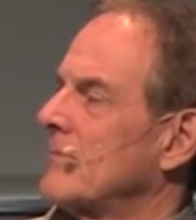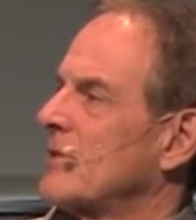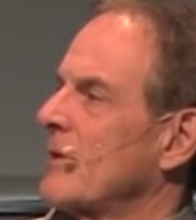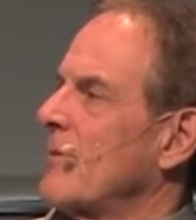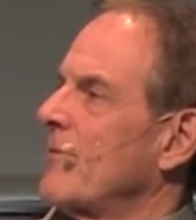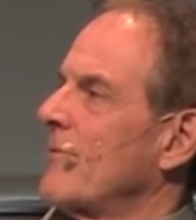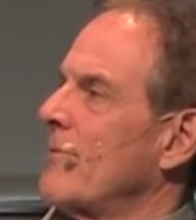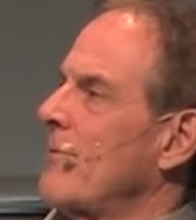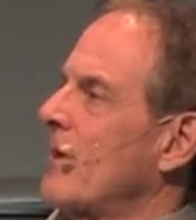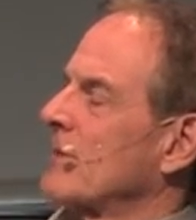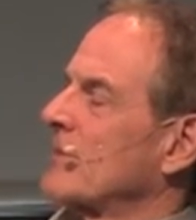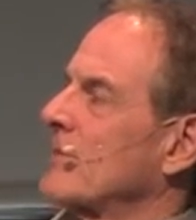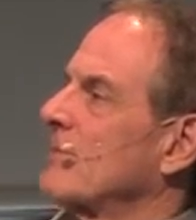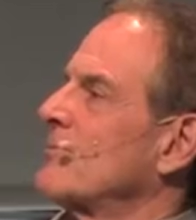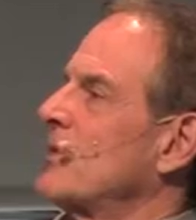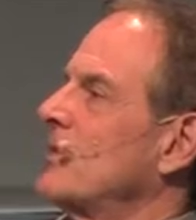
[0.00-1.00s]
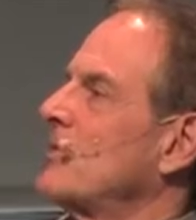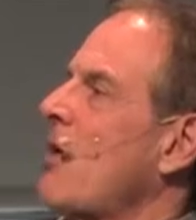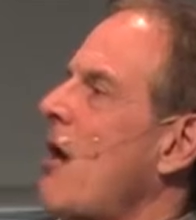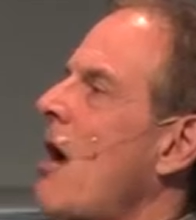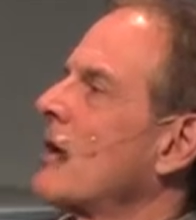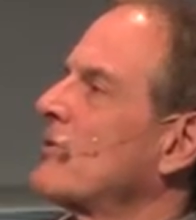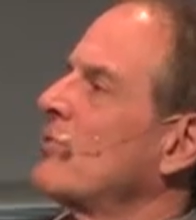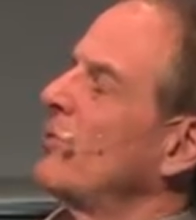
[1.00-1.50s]
Some of the Muslims he
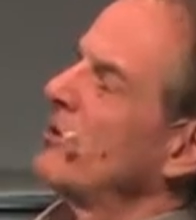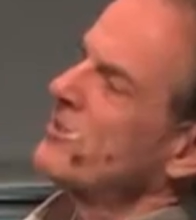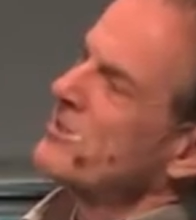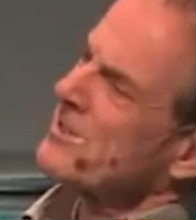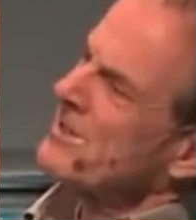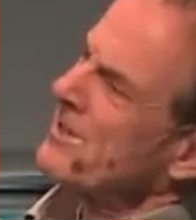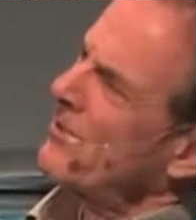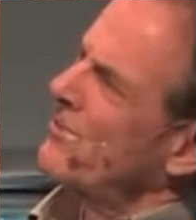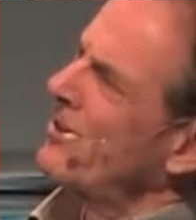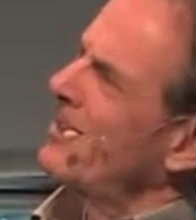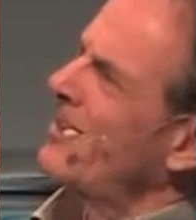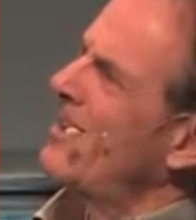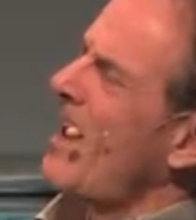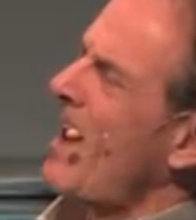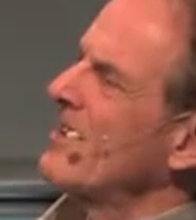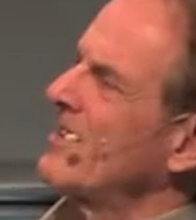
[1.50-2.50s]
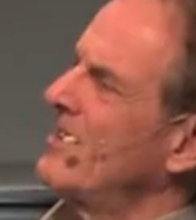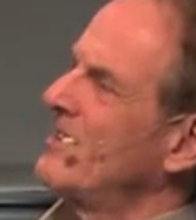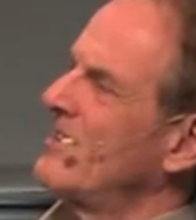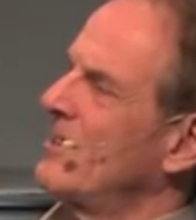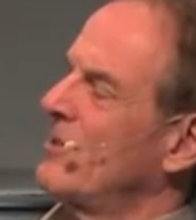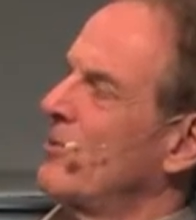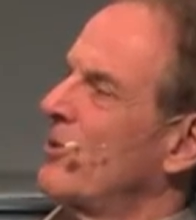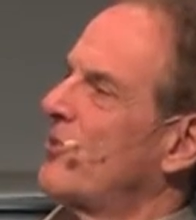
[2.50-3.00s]
talked with to say, what do you, How do you
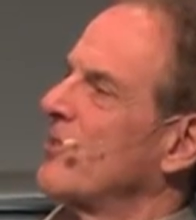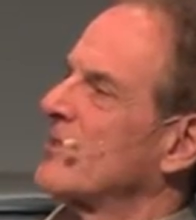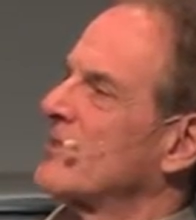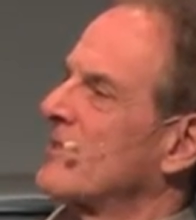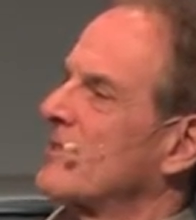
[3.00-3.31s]
deal with this?